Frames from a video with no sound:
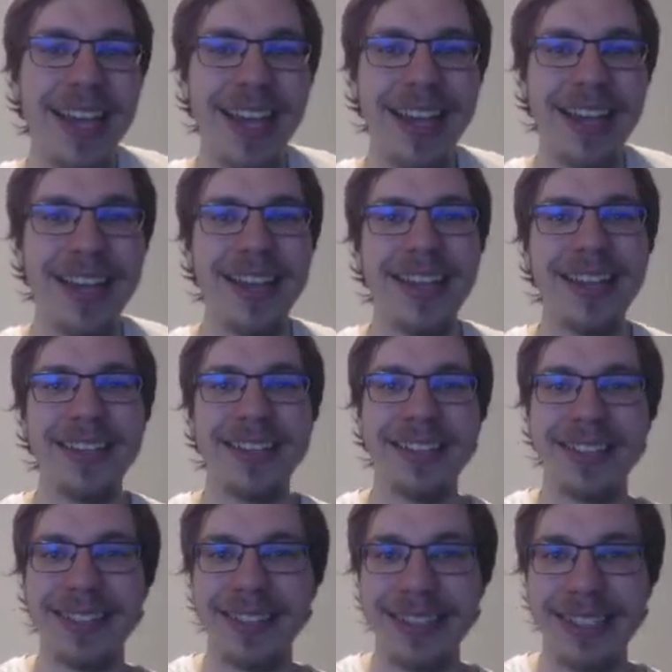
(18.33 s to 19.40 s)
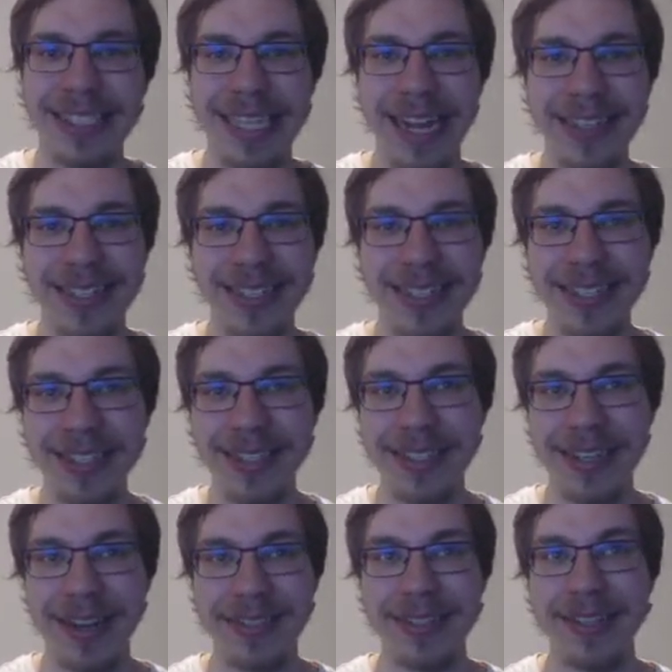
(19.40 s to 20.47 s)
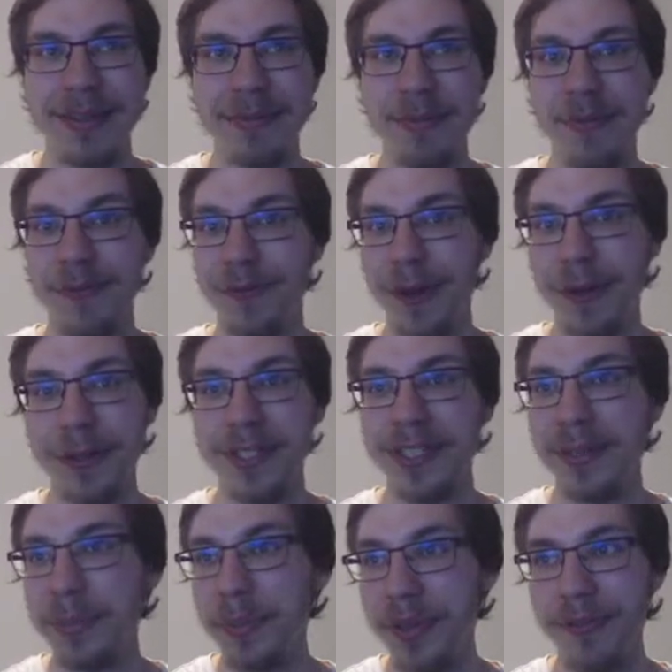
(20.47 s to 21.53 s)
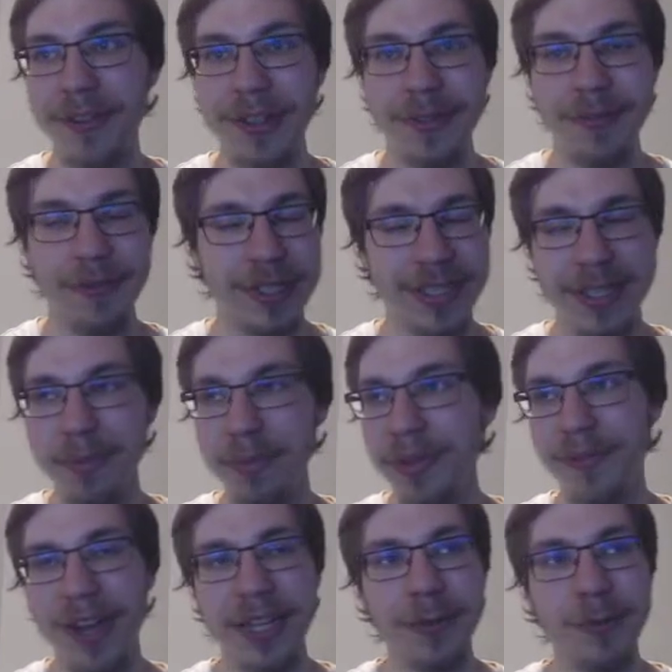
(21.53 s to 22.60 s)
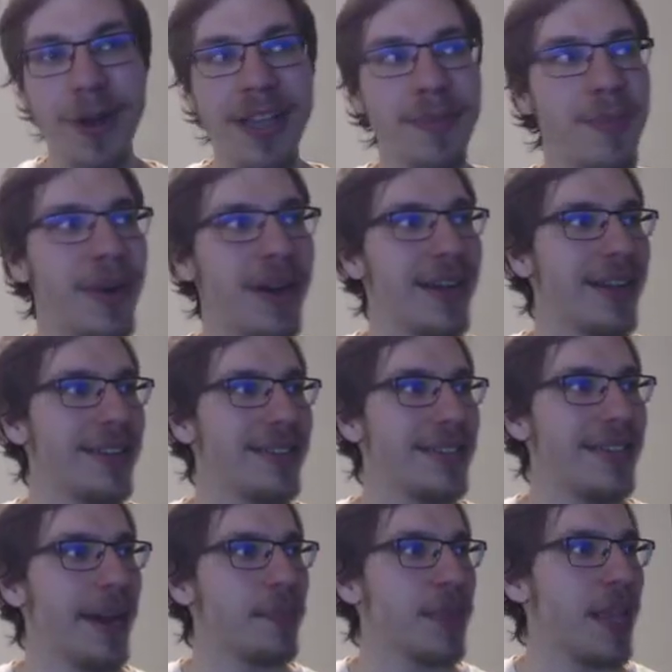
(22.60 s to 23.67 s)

and that's it as a very simplifi simplified way, but yeah.